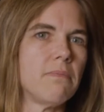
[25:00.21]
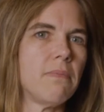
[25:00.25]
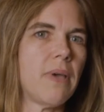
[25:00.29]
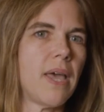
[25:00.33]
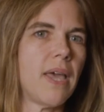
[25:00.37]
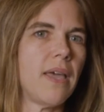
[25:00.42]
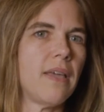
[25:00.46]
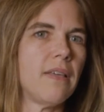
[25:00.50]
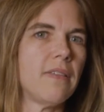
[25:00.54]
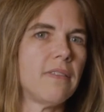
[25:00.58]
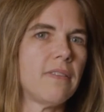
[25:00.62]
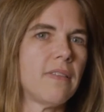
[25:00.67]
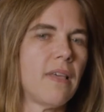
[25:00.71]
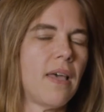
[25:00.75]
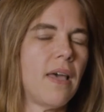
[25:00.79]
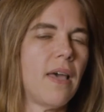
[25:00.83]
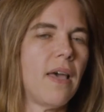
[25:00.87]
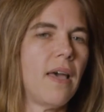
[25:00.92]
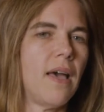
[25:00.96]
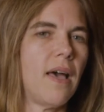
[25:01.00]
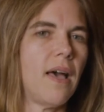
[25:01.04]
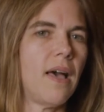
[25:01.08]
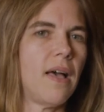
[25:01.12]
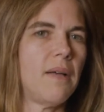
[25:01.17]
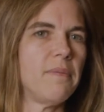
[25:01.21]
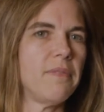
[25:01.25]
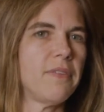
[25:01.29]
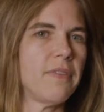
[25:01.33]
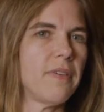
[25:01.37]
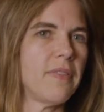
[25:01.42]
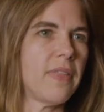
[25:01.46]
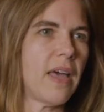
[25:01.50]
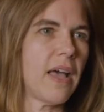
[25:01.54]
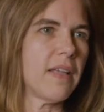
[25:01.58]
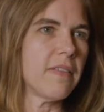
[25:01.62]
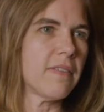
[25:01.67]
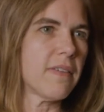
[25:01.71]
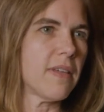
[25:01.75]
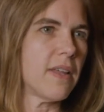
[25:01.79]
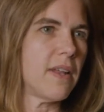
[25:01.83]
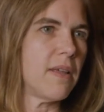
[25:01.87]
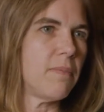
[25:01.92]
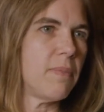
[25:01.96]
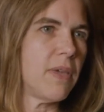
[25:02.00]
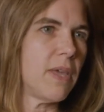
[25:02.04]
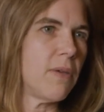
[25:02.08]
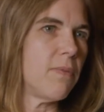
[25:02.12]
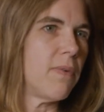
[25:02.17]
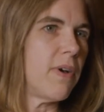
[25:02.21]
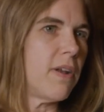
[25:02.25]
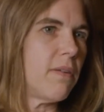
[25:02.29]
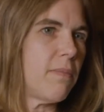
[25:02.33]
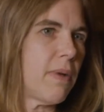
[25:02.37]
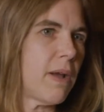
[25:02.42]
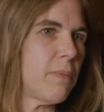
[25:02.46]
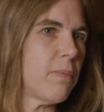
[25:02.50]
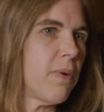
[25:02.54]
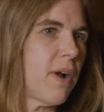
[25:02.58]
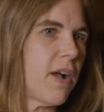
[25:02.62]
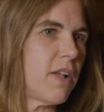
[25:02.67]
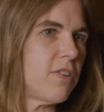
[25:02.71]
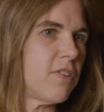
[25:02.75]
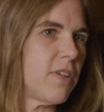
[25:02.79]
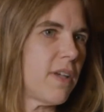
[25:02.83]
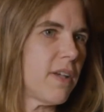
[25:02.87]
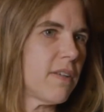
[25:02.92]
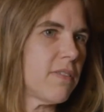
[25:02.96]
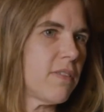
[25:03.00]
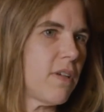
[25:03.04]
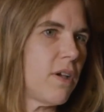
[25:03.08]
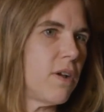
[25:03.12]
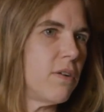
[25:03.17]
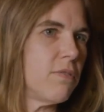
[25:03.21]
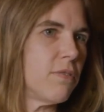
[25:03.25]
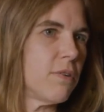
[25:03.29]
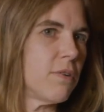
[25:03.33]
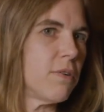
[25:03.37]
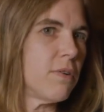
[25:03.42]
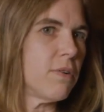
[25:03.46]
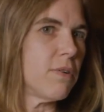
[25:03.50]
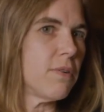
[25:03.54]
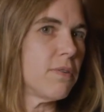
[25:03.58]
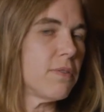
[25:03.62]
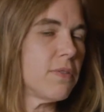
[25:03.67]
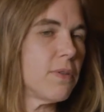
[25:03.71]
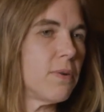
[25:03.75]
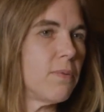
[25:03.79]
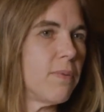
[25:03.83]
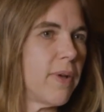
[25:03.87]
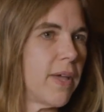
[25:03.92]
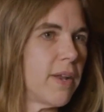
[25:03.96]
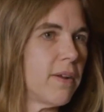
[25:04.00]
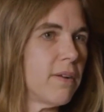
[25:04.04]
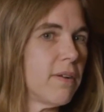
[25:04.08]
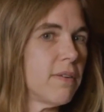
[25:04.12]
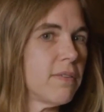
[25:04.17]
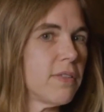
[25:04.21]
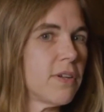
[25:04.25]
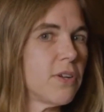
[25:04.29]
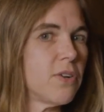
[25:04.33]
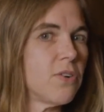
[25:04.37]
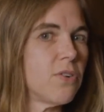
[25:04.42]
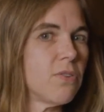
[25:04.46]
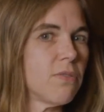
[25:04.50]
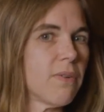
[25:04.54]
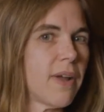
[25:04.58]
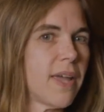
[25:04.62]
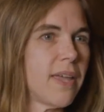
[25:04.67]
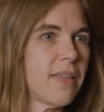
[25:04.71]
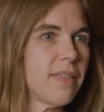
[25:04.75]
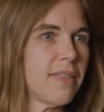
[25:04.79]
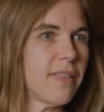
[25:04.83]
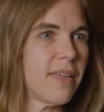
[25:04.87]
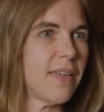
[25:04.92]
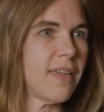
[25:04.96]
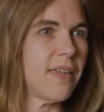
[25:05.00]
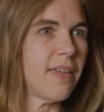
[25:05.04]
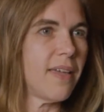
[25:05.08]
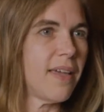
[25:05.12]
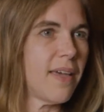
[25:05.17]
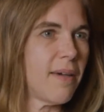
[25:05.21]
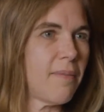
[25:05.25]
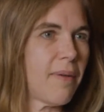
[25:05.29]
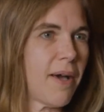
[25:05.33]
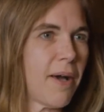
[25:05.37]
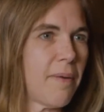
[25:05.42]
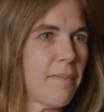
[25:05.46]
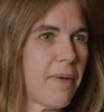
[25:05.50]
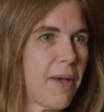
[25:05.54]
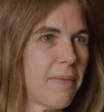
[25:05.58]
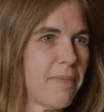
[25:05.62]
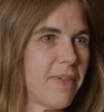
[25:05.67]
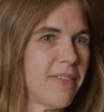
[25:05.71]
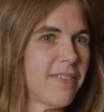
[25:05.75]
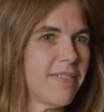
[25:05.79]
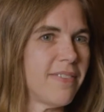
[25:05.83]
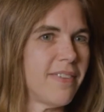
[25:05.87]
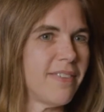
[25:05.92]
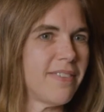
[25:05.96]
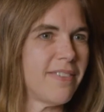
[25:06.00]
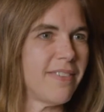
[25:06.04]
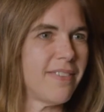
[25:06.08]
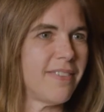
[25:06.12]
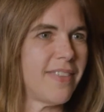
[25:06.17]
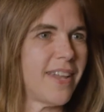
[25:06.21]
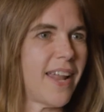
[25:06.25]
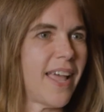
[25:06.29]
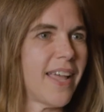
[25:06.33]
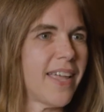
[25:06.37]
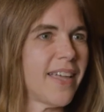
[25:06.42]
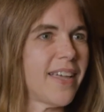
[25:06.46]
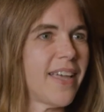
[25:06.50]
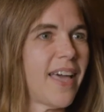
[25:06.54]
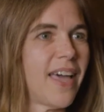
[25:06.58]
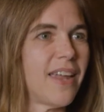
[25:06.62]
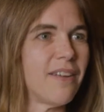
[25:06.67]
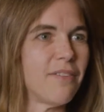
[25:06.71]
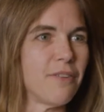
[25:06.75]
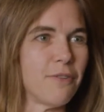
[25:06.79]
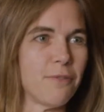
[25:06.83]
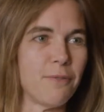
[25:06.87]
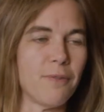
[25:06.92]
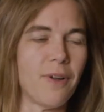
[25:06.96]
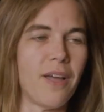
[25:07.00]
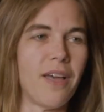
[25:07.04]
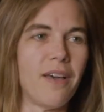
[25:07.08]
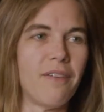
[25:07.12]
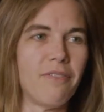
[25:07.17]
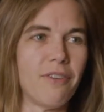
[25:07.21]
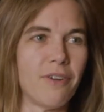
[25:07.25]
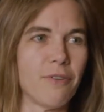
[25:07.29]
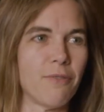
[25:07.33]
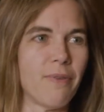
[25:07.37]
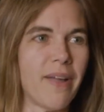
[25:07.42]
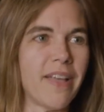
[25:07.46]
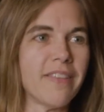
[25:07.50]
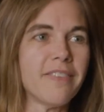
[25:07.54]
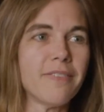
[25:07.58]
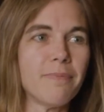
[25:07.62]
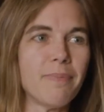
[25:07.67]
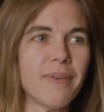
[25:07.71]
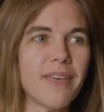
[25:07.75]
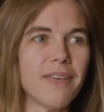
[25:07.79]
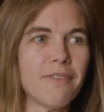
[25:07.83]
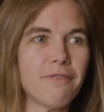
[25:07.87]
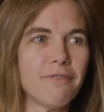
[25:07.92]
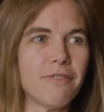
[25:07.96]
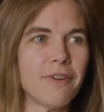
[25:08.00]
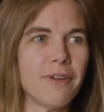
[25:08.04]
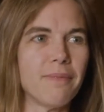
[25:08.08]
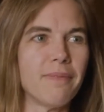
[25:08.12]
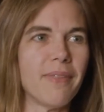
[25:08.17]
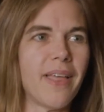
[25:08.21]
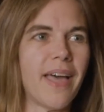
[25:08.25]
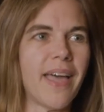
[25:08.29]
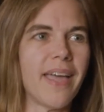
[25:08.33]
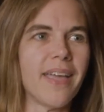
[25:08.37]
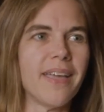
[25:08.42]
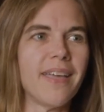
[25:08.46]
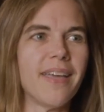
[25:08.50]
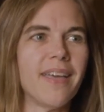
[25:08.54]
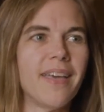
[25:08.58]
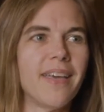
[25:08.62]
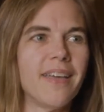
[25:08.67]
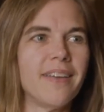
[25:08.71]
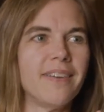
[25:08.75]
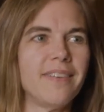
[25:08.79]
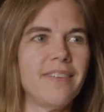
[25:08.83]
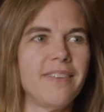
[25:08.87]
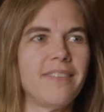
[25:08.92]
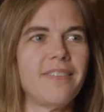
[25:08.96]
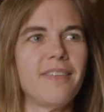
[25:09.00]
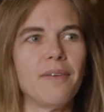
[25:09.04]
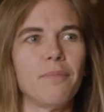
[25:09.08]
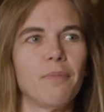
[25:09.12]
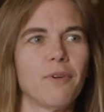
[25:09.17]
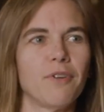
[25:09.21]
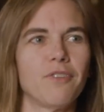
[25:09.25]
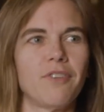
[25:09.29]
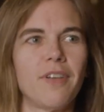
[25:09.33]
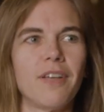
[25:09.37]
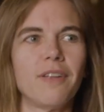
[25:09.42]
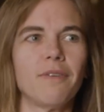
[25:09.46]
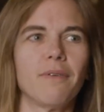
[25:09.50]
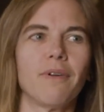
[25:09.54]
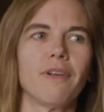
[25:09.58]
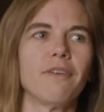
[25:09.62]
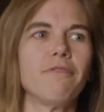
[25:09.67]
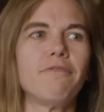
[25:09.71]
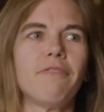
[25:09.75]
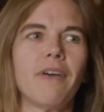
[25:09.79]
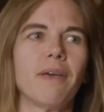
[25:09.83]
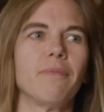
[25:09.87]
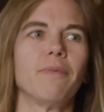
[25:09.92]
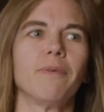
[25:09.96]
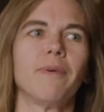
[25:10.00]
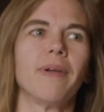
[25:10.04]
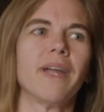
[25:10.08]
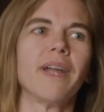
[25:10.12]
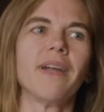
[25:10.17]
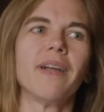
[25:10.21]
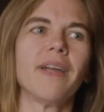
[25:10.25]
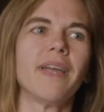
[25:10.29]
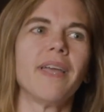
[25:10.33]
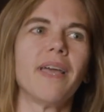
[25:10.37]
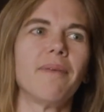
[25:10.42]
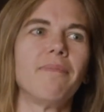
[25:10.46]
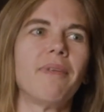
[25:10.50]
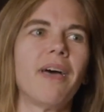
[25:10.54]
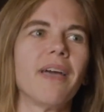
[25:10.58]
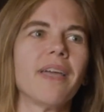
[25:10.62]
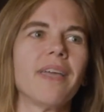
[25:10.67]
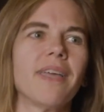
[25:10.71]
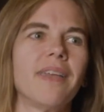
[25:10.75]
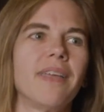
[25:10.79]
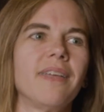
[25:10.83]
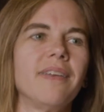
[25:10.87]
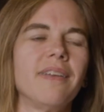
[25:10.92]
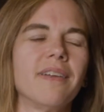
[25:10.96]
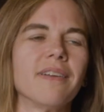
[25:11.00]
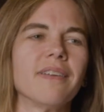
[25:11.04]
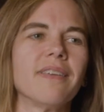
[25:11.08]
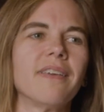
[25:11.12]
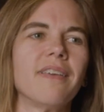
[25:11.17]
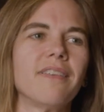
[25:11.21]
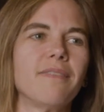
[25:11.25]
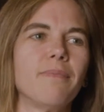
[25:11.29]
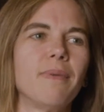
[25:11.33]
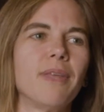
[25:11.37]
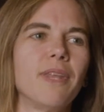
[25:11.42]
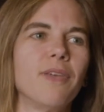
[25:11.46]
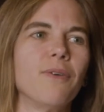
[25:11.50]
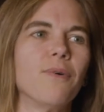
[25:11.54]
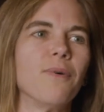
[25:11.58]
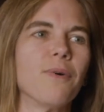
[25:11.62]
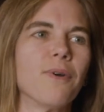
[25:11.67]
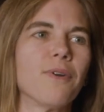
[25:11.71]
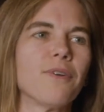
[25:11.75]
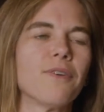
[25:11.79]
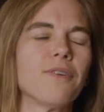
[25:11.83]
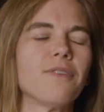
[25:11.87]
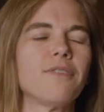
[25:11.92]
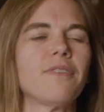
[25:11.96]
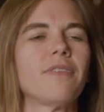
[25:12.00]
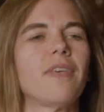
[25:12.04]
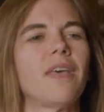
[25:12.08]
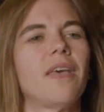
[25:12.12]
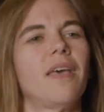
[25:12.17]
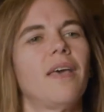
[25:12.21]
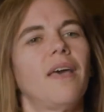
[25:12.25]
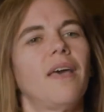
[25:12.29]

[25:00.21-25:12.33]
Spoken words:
base. So that's going to be one of my projects over the winter. The great thing about my business is that I get kind of a respite from like December, January, February. I'm not getting nearly as many orders.